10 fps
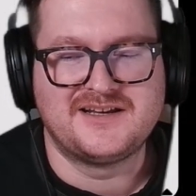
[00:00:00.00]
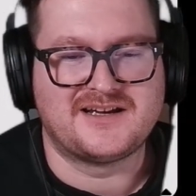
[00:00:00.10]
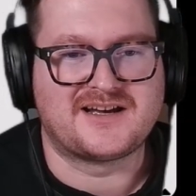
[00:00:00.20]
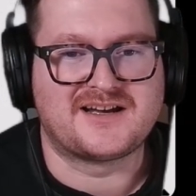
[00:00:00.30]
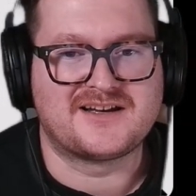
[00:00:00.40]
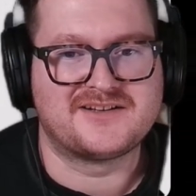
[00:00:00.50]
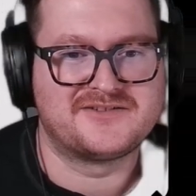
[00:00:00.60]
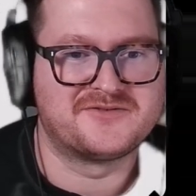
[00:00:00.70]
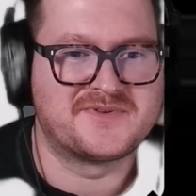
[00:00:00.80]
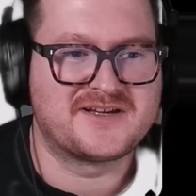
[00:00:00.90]

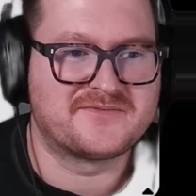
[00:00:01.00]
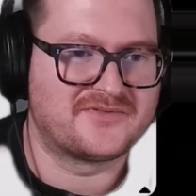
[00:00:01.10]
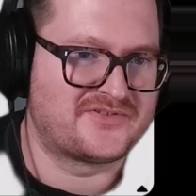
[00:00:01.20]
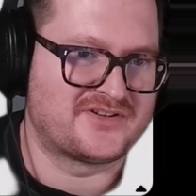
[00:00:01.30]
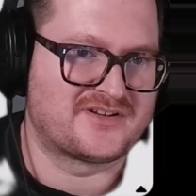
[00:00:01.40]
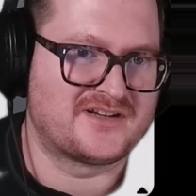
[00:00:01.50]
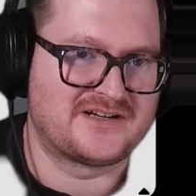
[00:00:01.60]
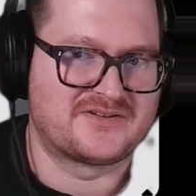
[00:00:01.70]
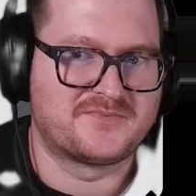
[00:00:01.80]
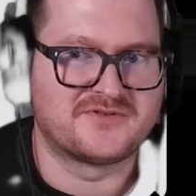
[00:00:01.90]
You'll be able to
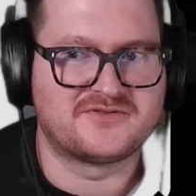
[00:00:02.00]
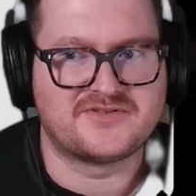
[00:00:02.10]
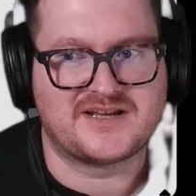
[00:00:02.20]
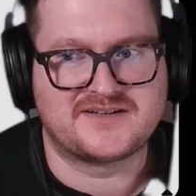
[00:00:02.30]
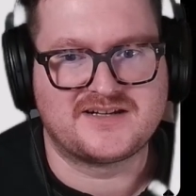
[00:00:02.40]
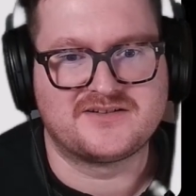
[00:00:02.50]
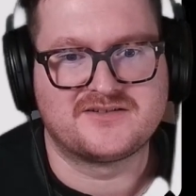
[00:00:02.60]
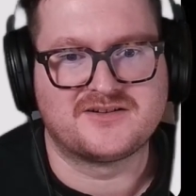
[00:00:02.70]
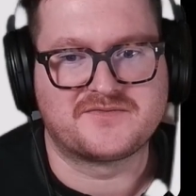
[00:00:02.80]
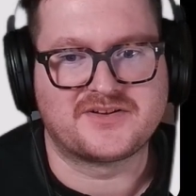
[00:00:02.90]
export all that data,
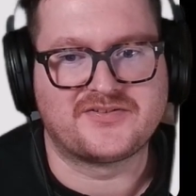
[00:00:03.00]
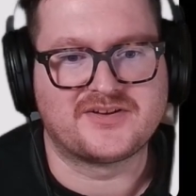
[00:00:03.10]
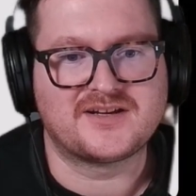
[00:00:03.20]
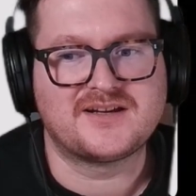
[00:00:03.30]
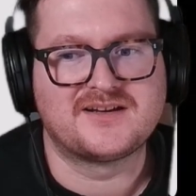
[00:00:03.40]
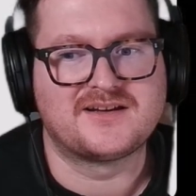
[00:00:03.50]
obviously.